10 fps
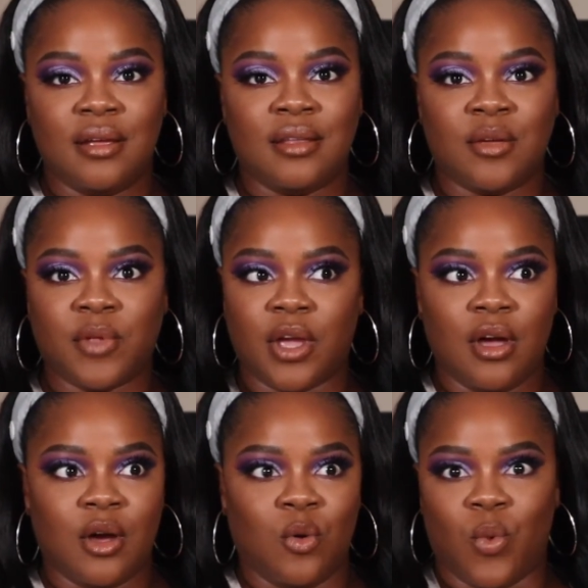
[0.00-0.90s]
And they were like,
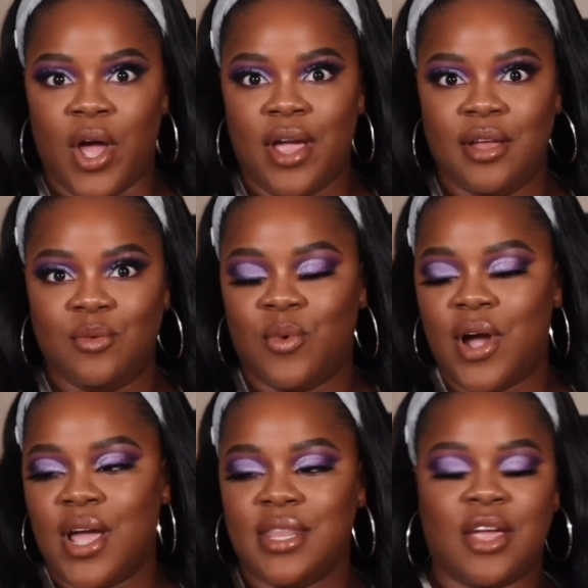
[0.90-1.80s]

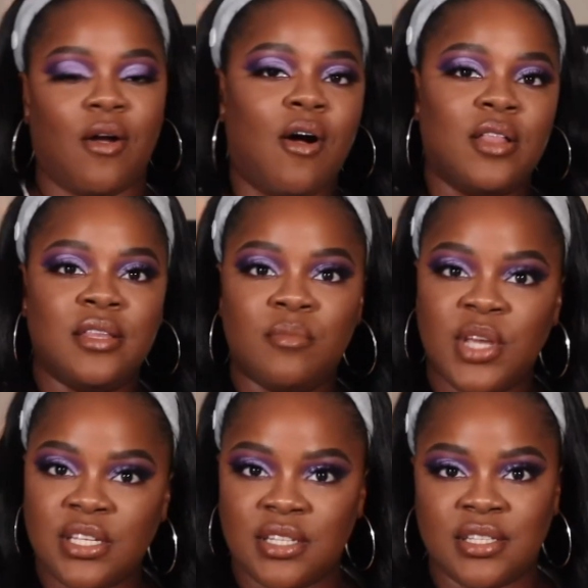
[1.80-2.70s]
what? They're all in the business.